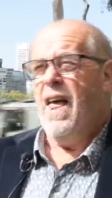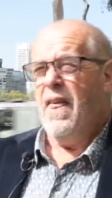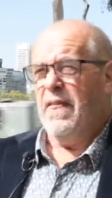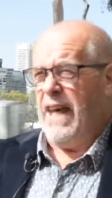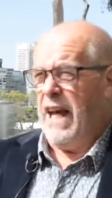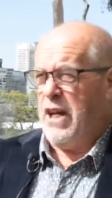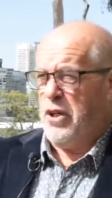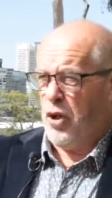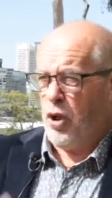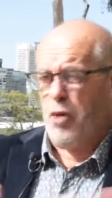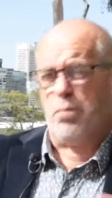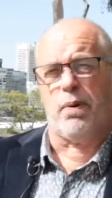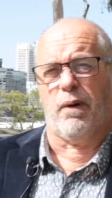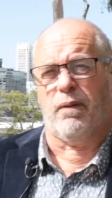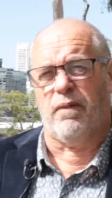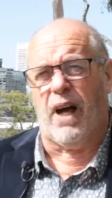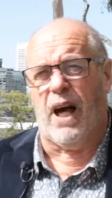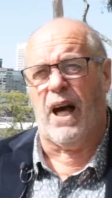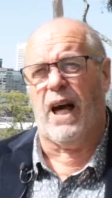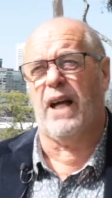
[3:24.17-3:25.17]
They do
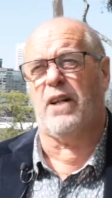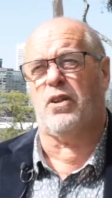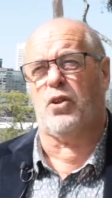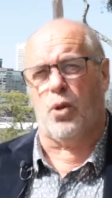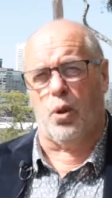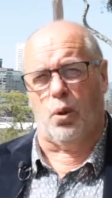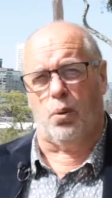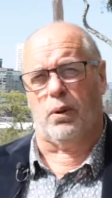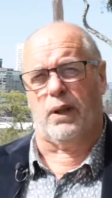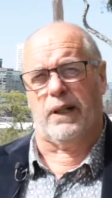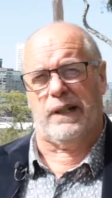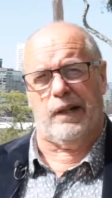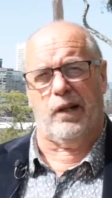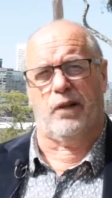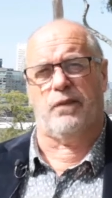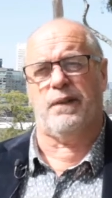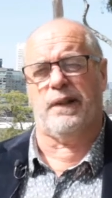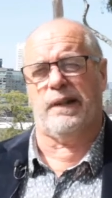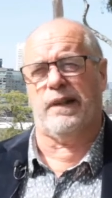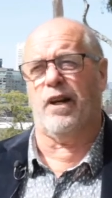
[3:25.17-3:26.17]
provide cooler
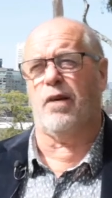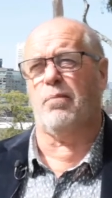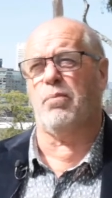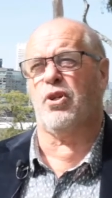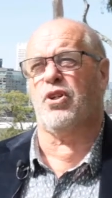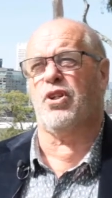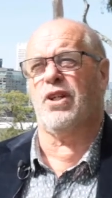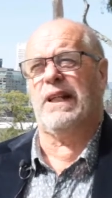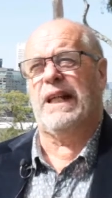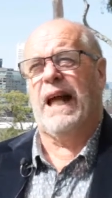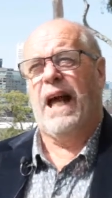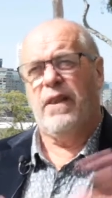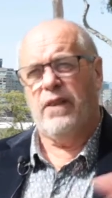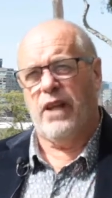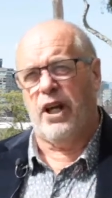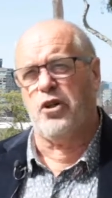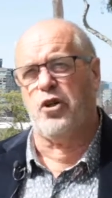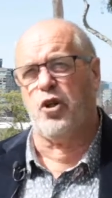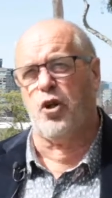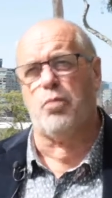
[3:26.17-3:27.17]
surface temperatures,
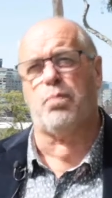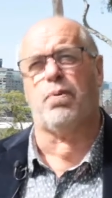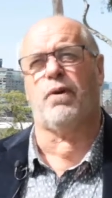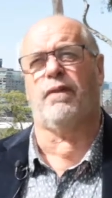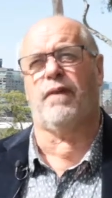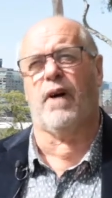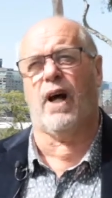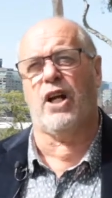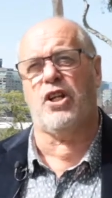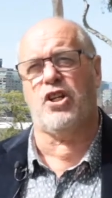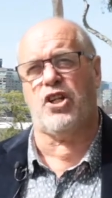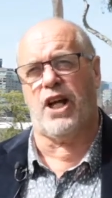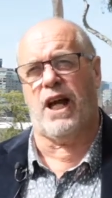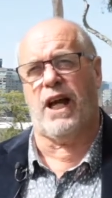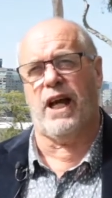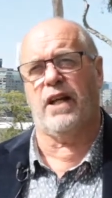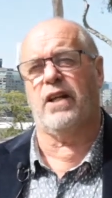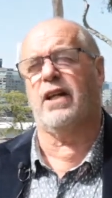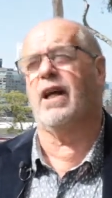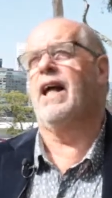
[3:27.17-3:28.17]
they do provide
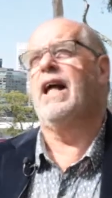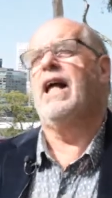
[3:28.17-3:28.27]
shade.